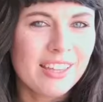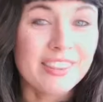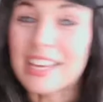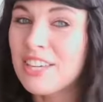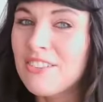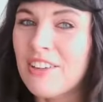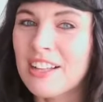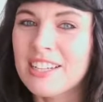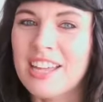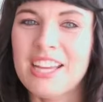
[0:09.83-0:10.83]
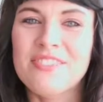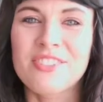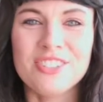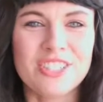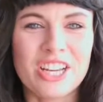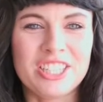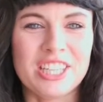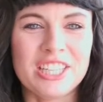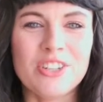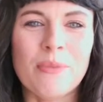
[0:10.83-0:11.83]
Thank you, Falcon Knight, for suggesting
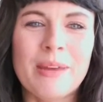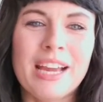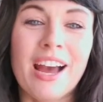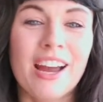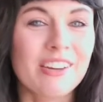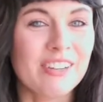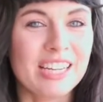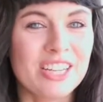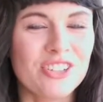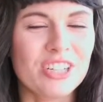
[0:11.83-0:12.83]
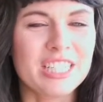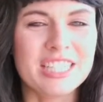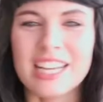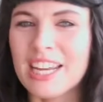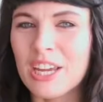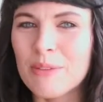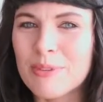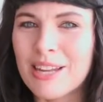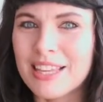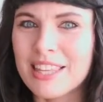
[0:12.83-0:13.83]
this topic. I really enjoyed it, and I hope
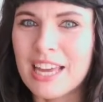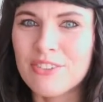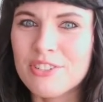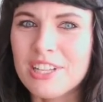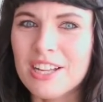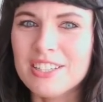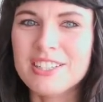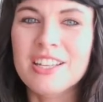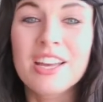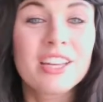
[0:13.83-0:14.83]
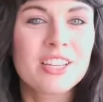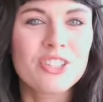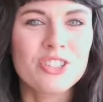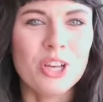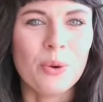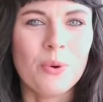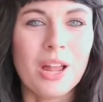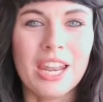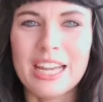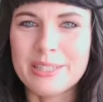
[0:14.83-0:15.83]
you like the end results. So,
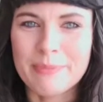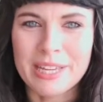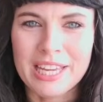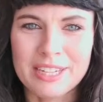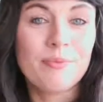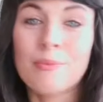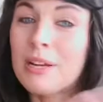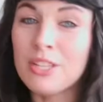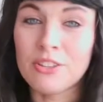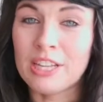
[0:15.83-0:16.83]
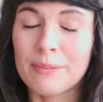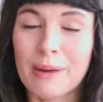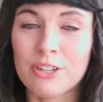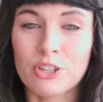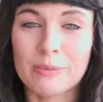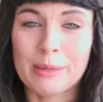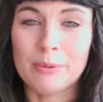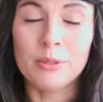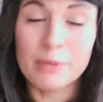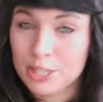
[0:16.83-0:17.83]
let's begin. When you think about tree
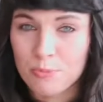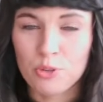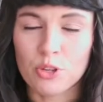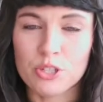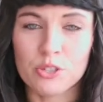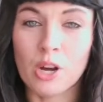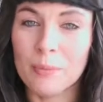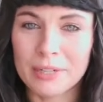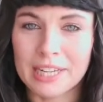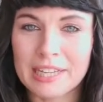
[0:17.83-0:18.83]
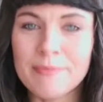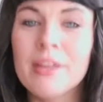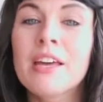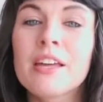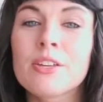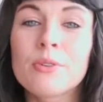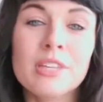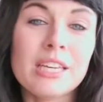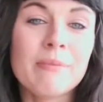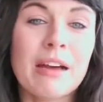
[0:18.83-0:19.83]
people, which I'm sure you do commonly, you will
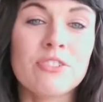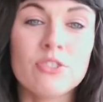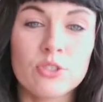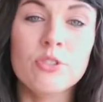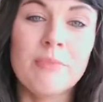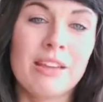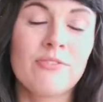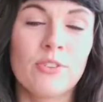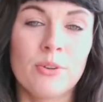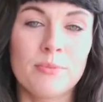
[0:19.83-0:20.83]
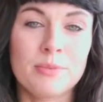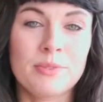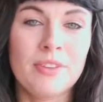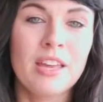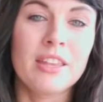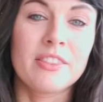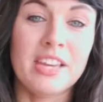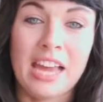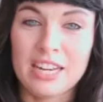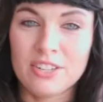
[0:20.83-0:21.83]
think about two main forms.
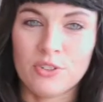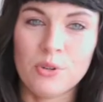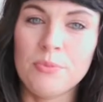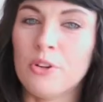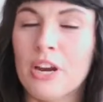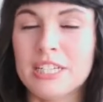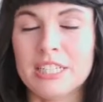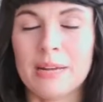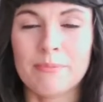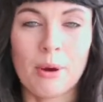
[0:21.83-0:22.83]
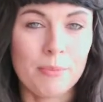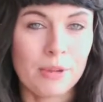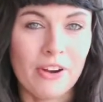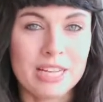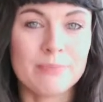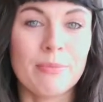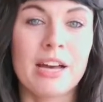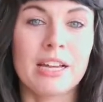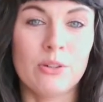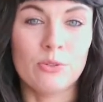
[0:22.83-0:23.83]
The Ent form, created and popularised
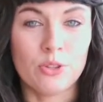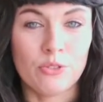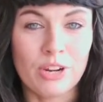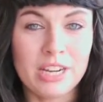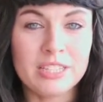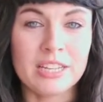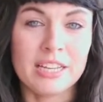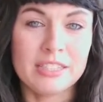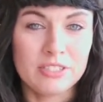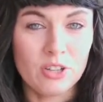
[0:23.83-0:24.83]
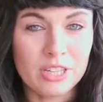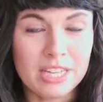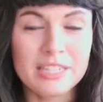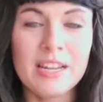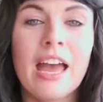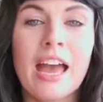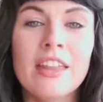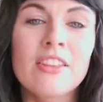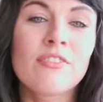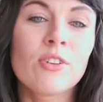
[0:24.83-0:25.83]
by Lord of the Rings and Tolkien,
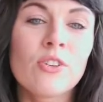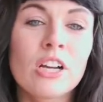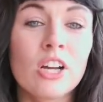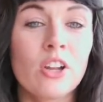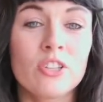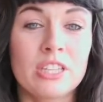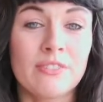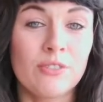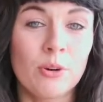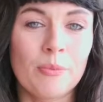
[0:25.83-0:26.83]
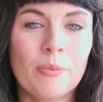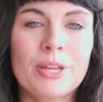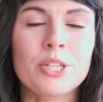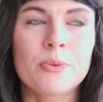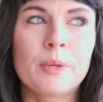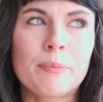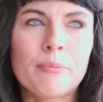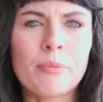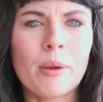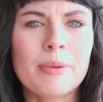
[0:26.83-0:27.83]
and the Flori Colossi form, which you will
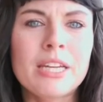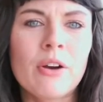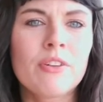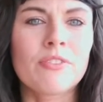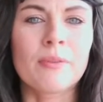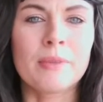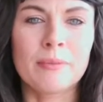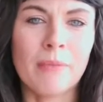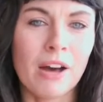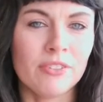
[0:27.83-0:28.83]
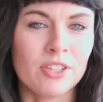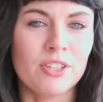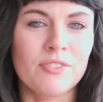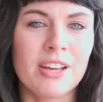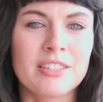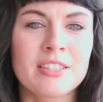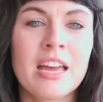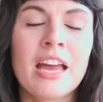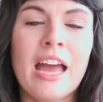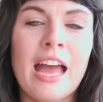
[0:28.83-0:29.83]
probably know of from the Marvel Universe,
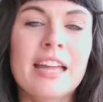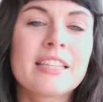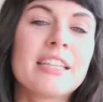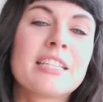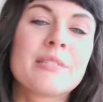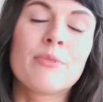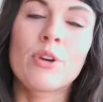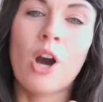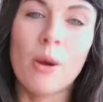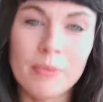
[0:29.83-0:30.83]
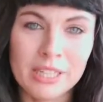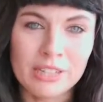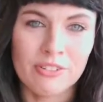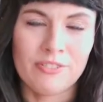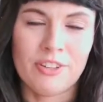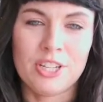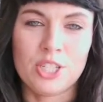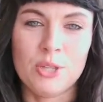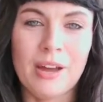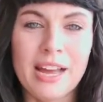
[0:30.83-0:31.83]
and that is more commonly referred
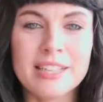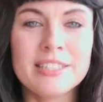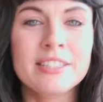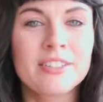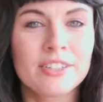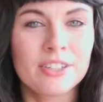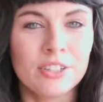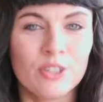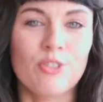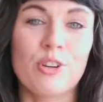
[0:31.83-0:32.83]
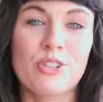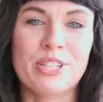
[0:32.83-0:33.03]
to as Groot.